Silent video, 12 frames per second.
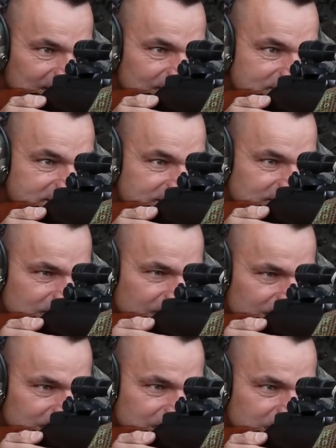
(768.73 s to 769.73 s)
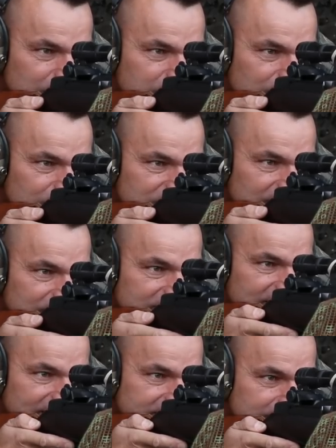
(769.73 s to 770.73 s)
I'm still going to push
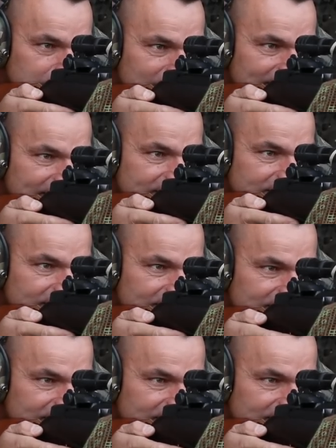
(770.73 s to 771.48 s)
outside the plate.